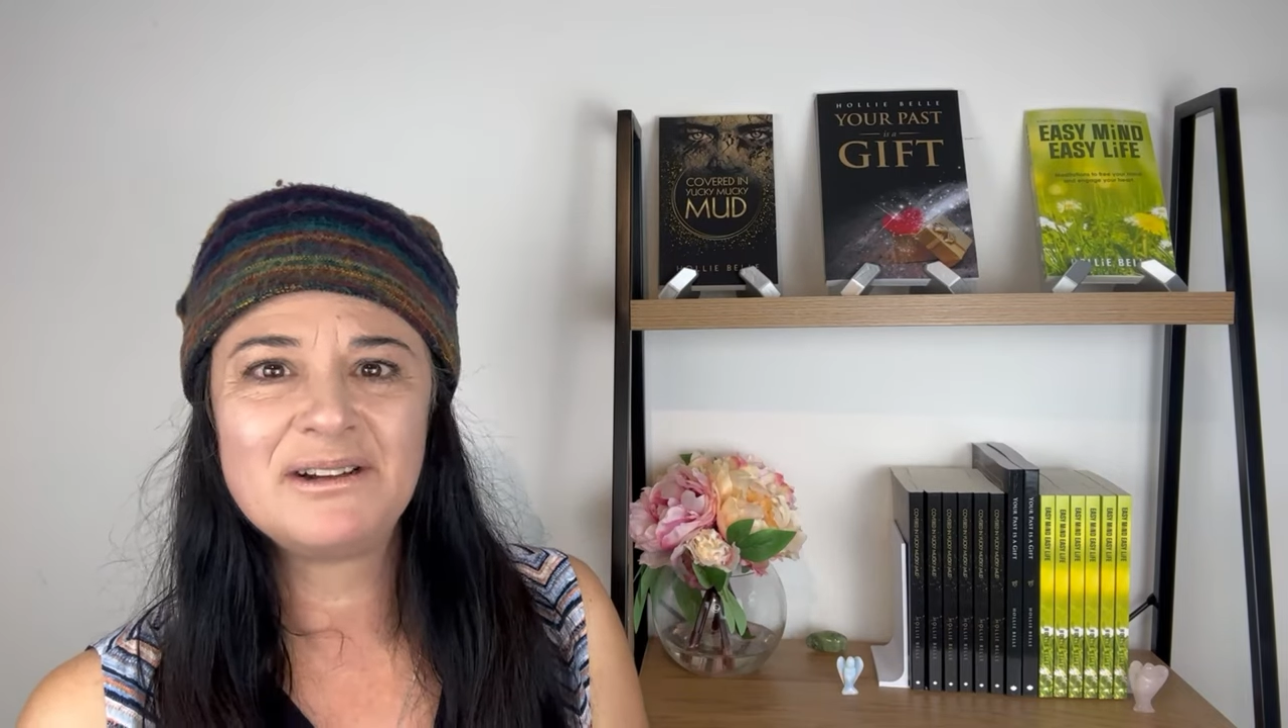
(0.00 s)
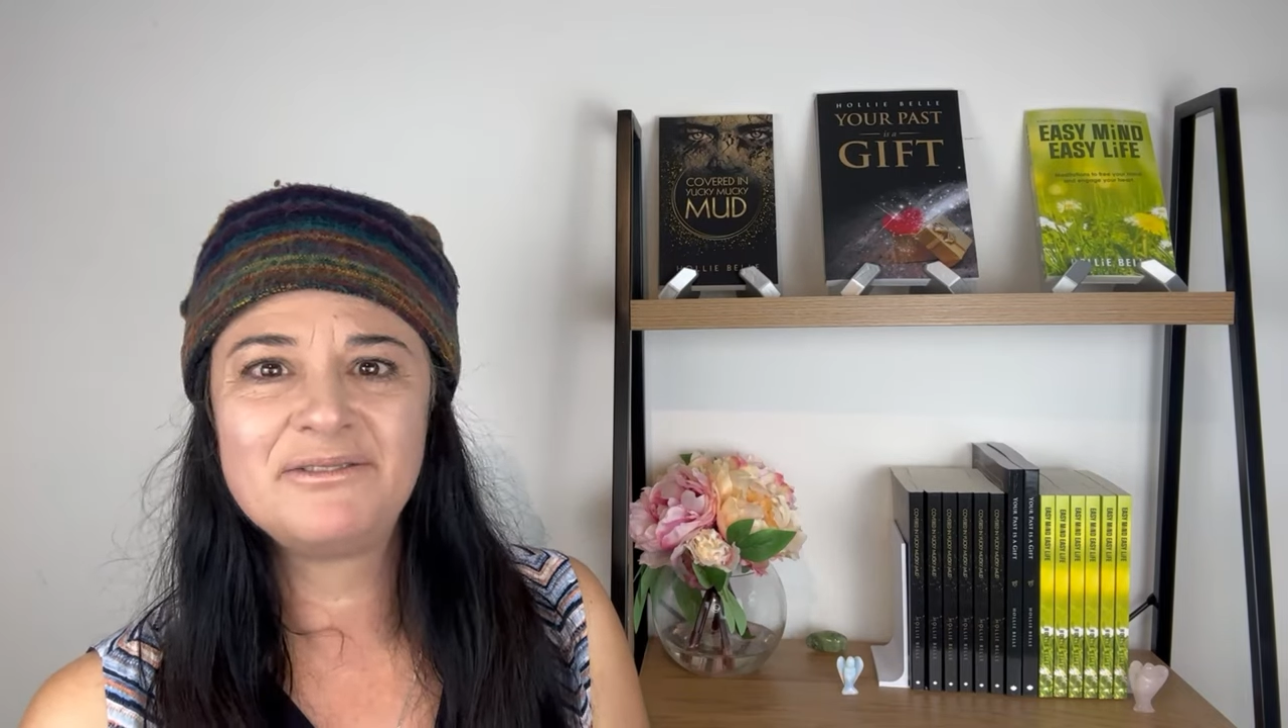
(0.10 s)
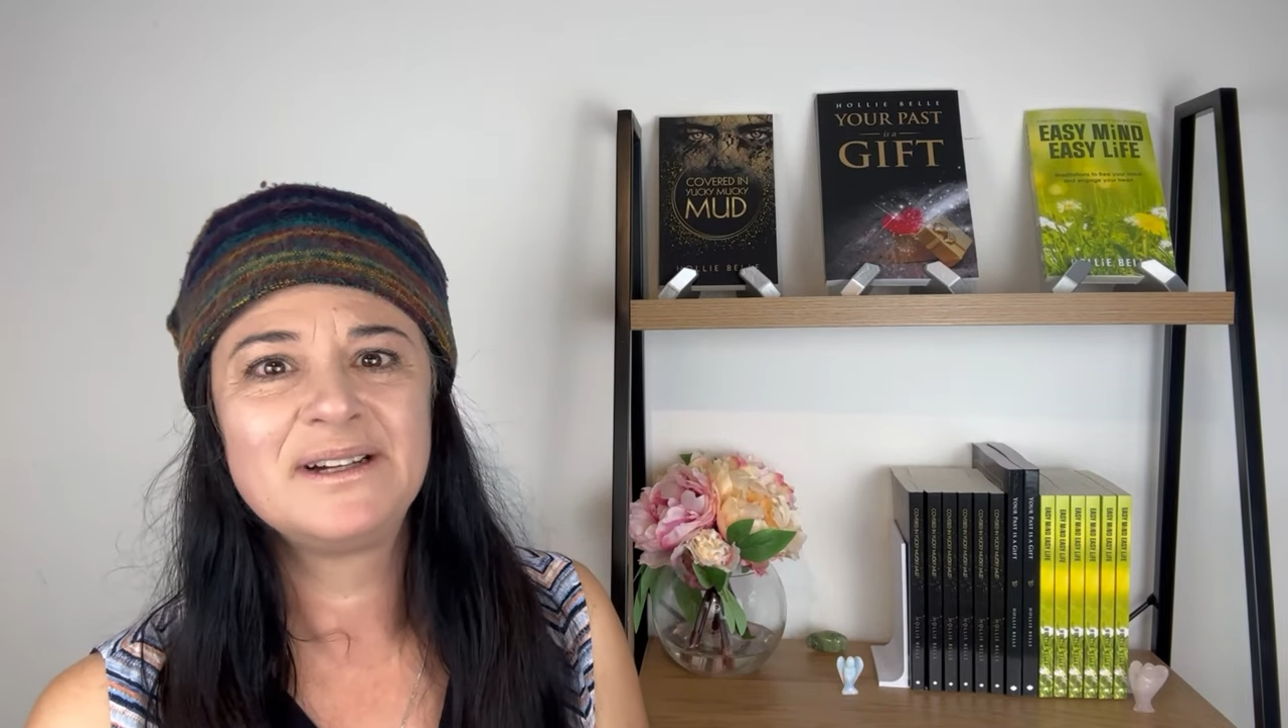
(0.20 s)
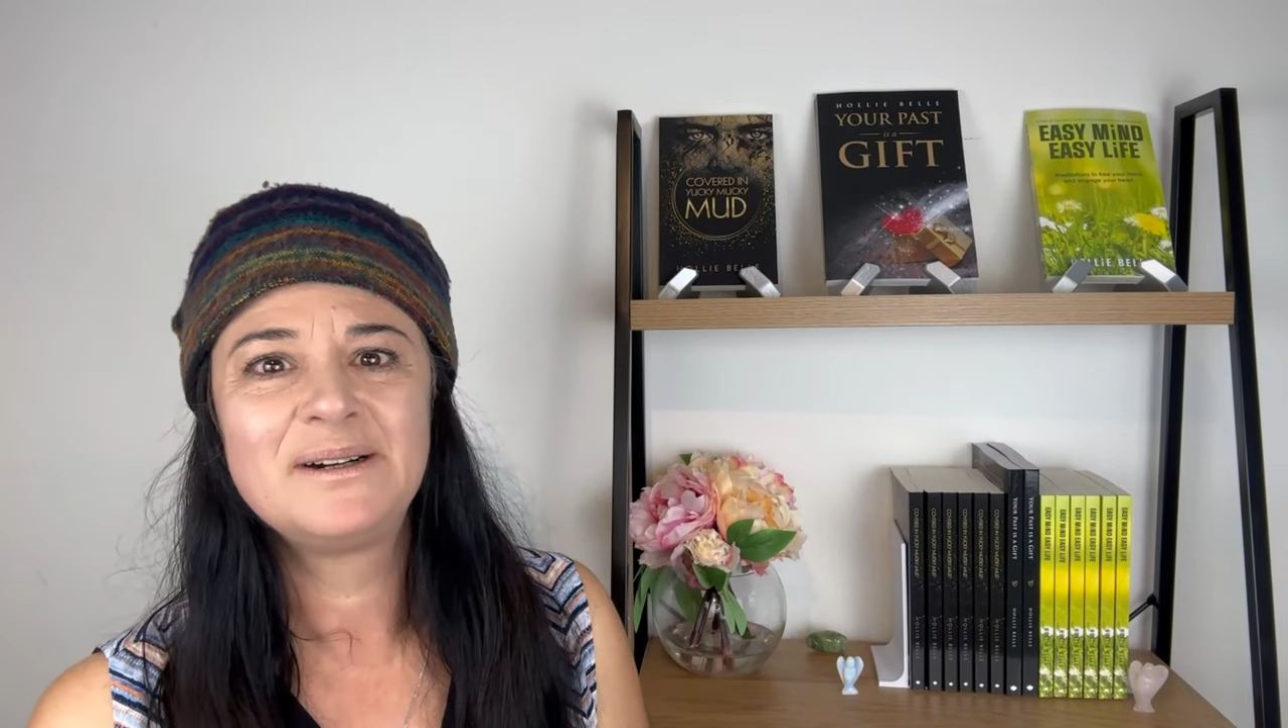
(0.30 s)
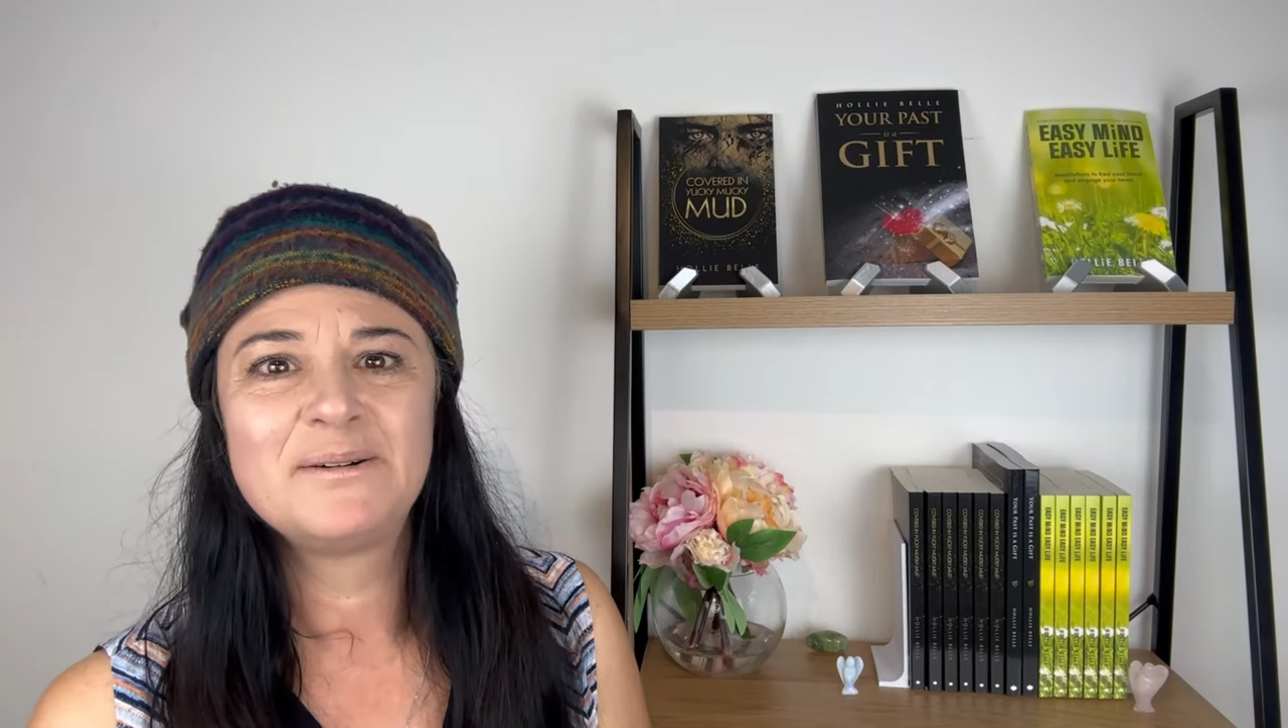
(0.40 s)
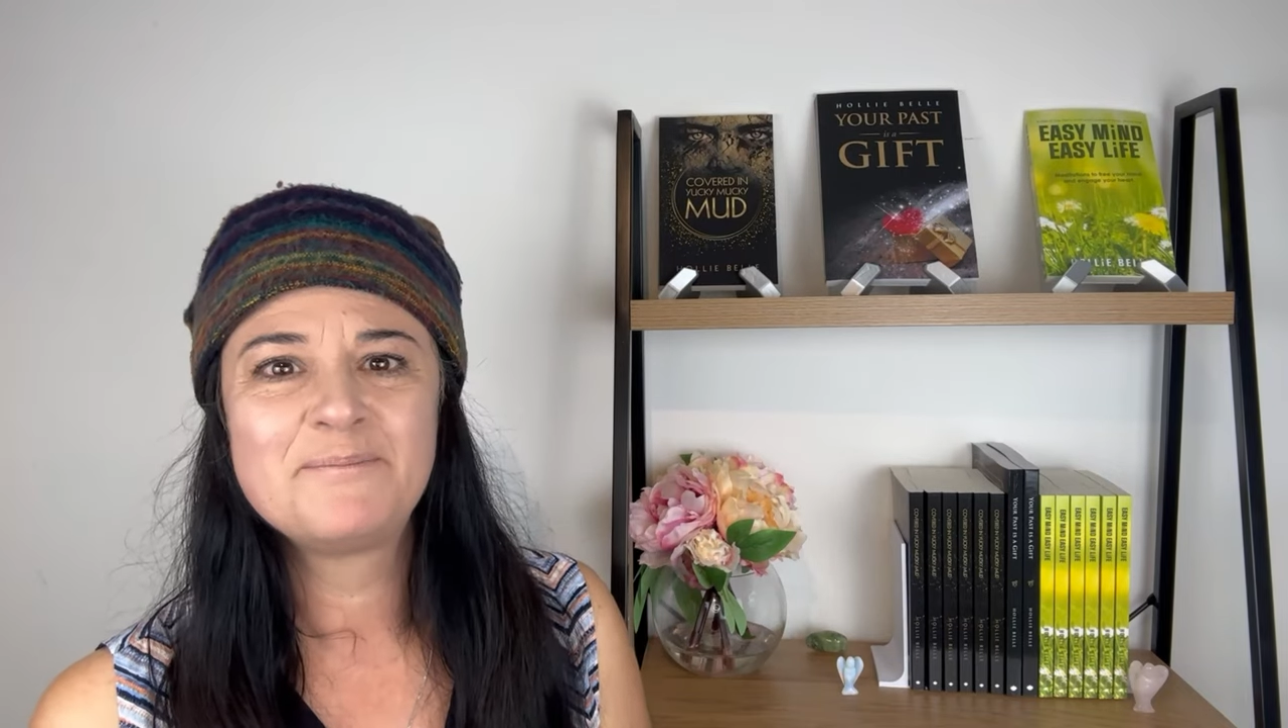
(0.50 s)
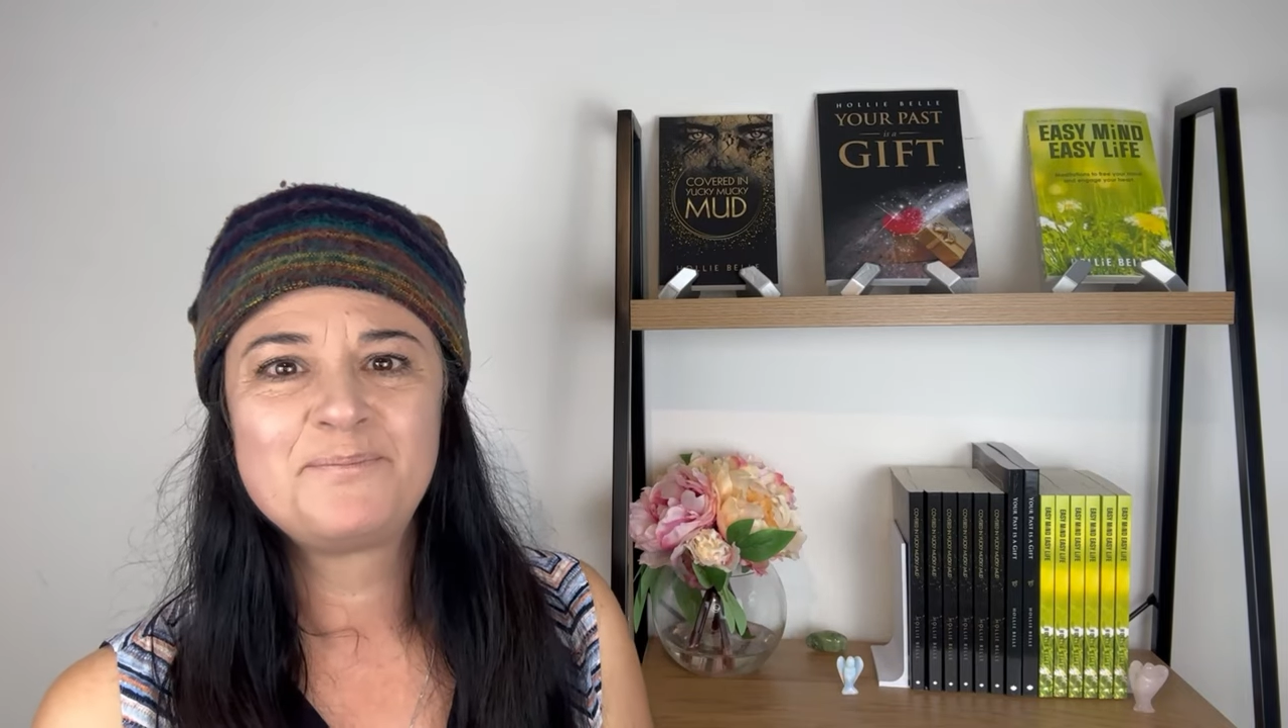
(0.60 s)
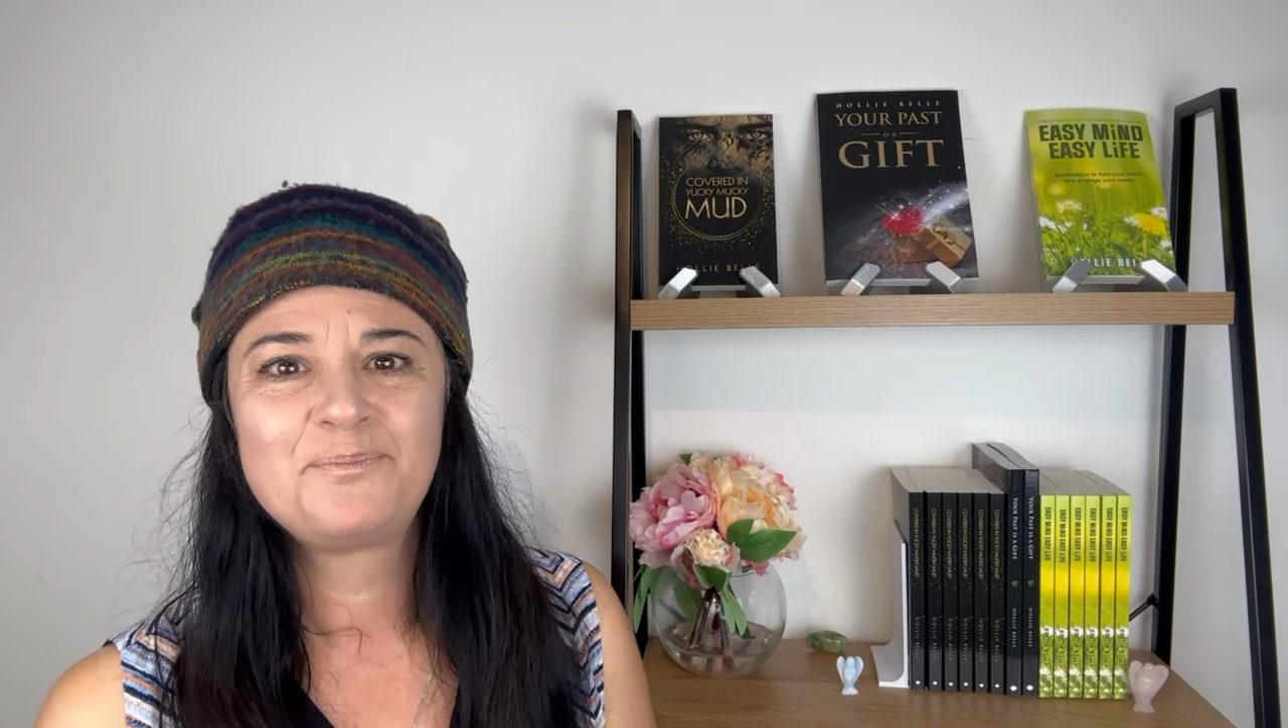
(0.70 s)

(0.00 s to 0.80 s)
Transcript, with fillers: I felt